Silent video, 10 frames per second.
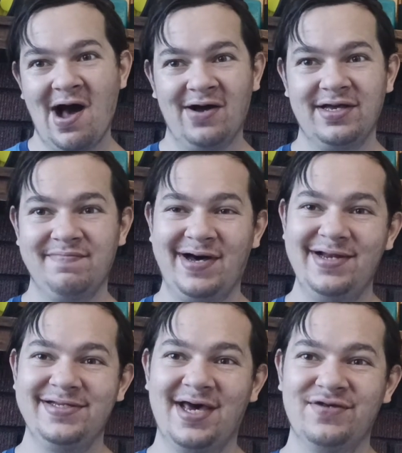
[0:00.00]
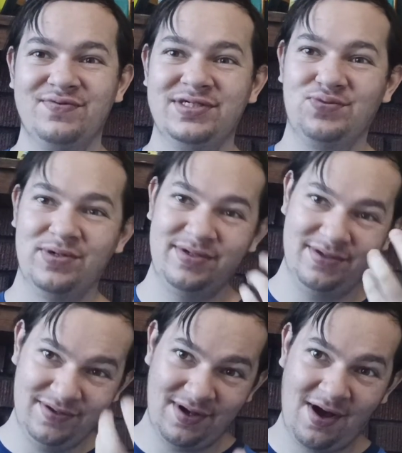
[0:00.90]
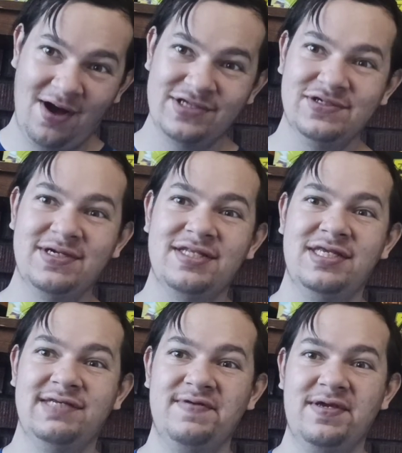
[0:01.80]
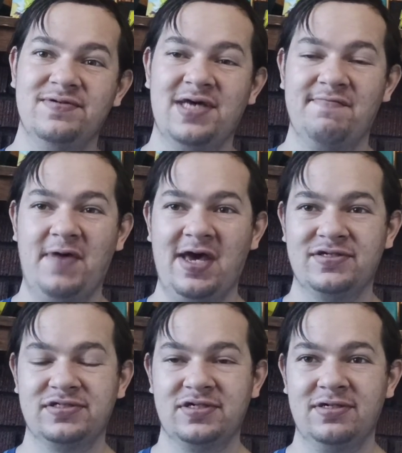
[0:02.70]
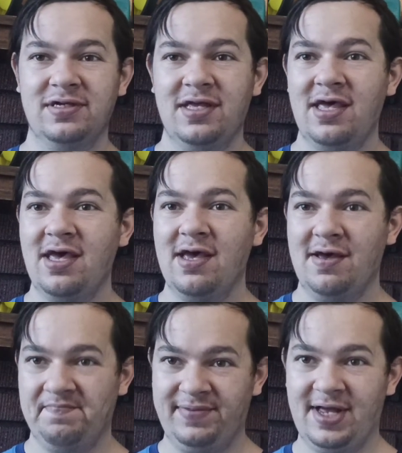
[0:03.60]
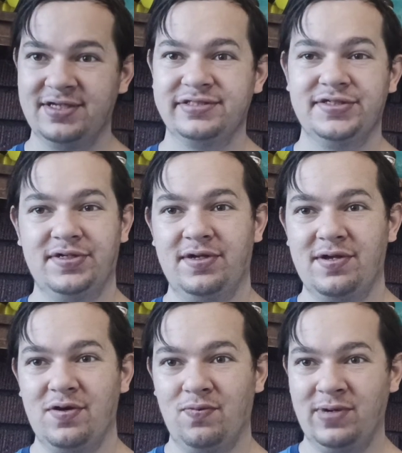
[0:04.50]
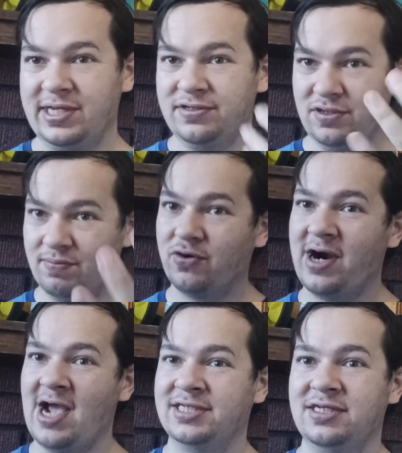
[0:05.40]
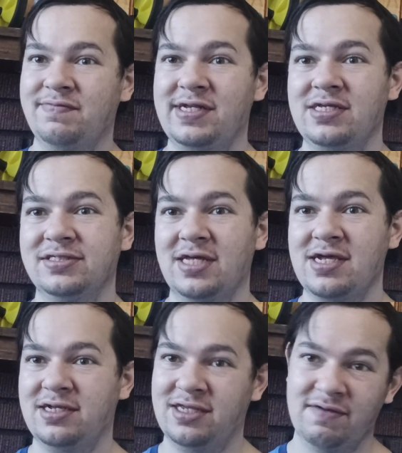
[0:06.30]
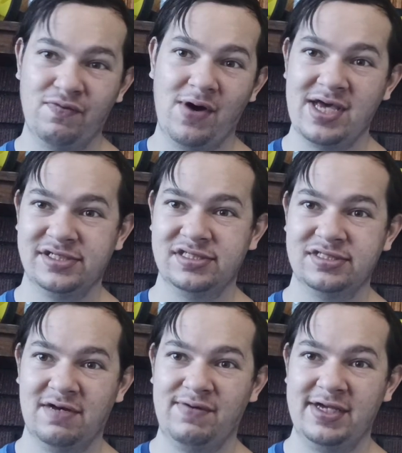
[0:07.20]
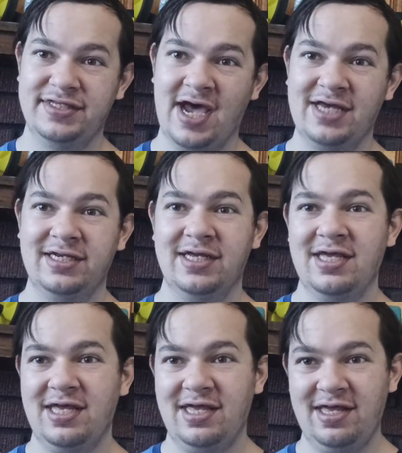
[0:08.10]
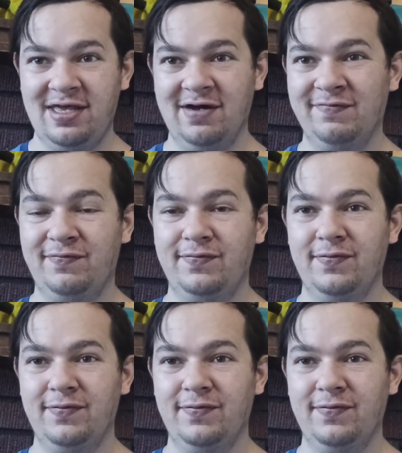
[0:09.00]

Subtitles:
I'll get monetized, which would also get these videos out faster. Plus, we could do more activities like giveaways and stuff like that. If